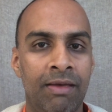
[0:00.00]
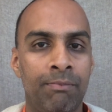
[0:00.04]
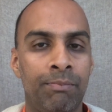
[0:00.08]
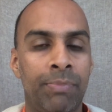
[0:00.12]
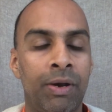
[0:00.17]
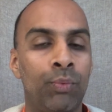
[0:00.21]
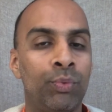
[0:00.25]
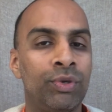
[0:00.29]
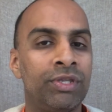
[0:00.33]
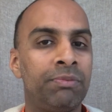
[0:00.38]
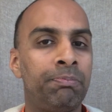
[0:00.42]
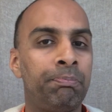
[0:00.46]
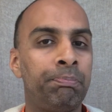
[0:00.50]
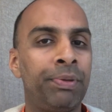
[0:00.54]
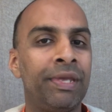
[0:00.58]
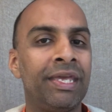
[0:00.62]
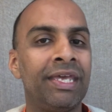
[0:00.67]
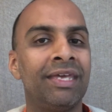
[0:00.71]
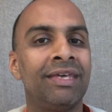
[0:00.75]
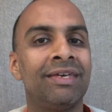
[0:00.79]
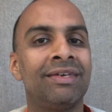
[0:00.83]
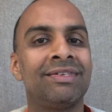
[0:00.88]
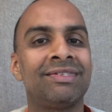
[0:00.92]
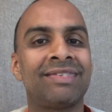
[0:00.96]
But with
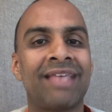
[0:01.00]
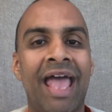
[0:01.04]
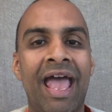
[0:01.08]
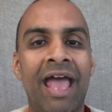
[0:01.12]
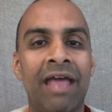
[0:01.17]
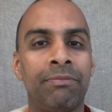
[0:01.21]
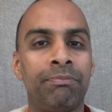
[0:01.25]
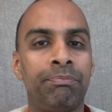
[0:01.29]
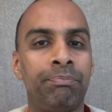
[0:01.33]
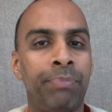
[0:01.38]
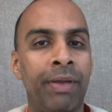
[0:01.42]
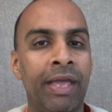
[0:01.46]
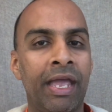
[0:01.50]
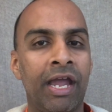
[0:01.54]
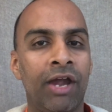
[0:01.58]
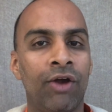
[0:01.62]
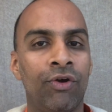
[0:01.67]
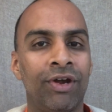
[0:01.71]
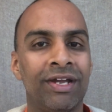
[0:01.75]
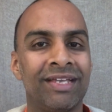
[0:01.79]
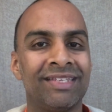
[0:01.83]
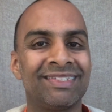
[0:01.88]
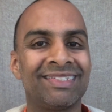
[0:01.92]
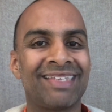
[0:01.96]
peers and
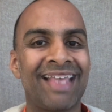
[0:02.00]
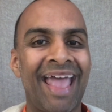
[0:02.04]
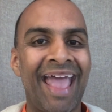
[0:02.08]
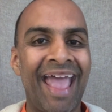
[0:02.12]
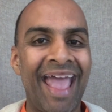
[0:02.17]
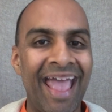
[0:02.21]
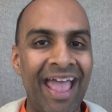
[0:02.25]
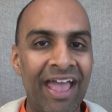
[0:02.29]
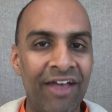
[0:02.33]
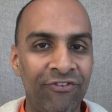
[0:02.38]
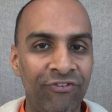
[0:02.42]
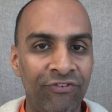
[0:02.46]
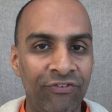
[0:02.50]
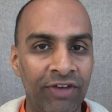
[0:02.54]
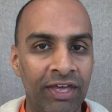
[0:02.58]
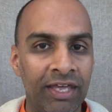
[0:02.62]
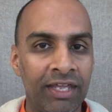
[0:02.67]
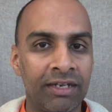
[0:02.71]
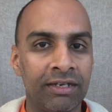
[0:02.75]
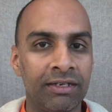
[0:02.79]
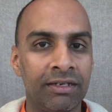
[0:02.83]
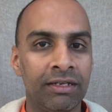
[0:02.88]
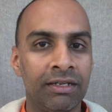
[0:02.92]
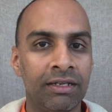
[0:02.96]
parents,
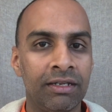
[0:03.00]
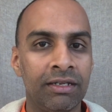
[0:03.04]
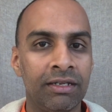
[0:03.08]
effort